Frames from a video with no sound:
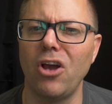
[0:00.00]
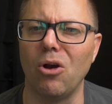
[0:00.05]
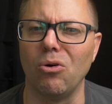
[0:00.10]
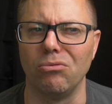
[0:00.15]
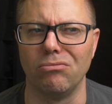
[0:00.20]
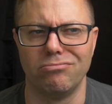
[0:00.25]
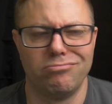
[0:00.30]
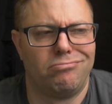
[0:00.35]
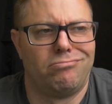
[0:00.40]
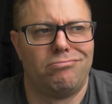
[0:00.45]

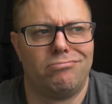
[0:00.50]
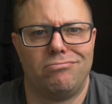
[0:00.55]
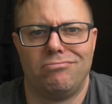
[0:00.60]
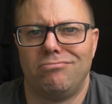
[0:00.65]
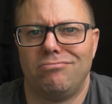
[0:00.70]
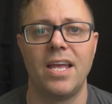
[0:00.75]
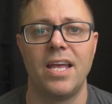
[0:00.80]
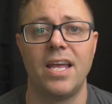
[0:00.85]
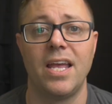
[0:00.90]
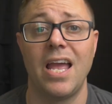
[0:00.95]
own?
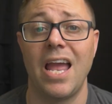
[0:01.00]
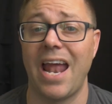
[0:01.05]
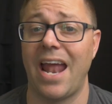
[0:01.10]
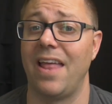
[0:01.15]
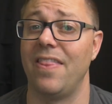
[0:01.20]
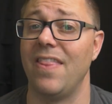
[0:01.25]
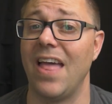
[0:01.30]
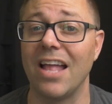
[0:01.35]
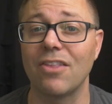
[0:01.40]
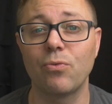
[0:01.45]

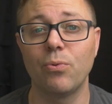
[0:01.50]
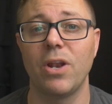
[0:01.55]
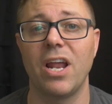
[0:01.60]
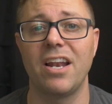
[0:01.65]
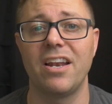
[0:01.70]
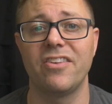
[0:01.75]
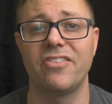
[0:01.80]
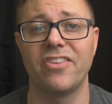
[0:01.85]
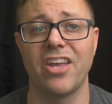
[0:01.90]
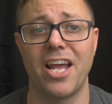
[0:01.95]
And that's when
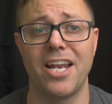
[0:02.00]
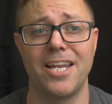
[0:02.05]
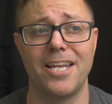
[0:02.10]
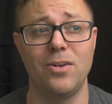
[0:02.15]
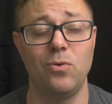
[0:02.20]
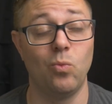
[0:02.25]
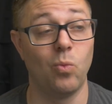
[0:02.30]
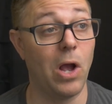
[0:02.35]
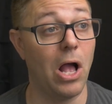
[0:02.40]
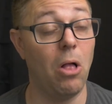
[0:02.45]
I
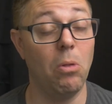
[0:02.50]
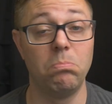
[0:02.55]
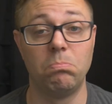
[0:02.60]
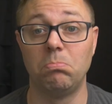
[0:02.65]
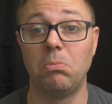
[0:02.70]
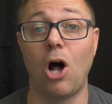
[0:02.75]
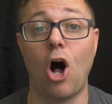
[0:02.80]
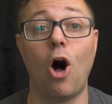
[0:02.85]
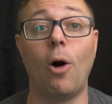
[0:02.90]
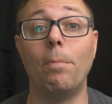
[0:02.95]
decided,
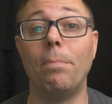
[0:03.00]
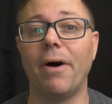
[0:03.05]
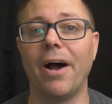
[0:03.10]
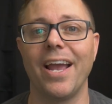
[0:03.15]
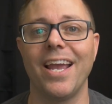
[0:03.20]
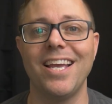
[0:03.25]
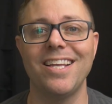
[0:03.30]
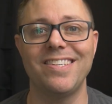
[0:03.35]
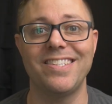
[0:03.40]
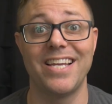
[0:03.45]
well, I'll
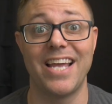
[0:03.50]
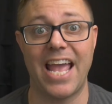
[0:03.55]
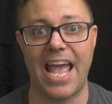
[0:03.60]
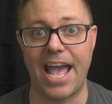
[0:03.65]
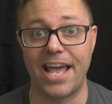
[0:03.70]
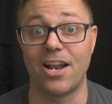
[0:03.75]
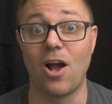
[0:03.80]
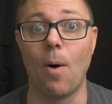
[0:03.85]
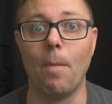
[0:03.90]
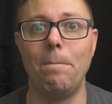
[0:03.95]
buy it
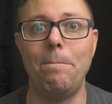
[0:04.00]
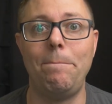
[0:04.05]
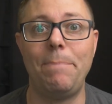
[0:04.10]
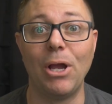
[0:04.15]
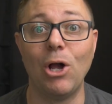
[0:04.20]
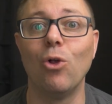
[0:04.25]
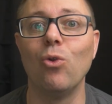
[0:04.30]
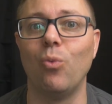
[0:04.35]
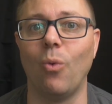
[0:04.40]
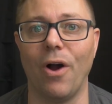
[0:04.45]
and I'll
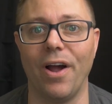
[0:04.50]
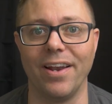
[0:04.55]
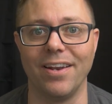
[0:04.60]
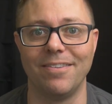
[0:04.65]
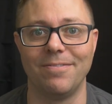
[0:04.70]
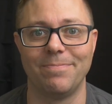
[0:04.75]
build one.